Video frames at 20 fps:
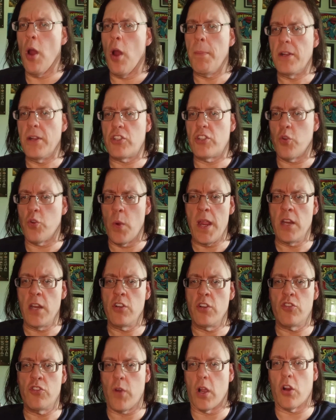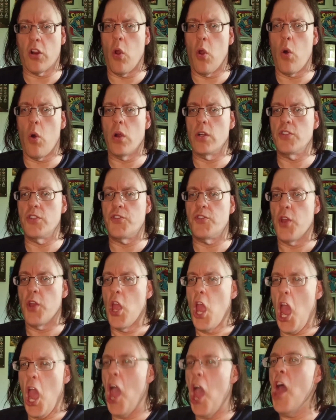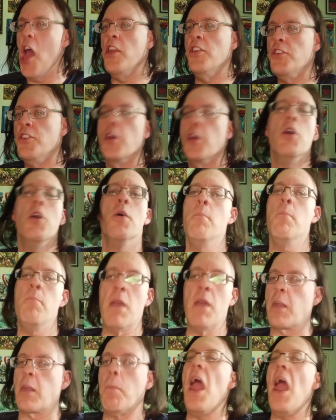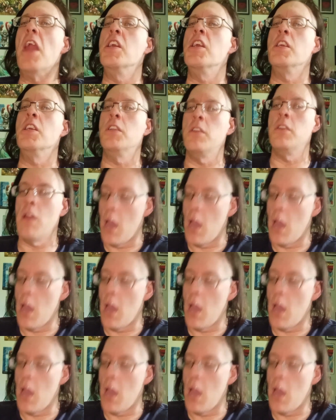between drug lords and McBain.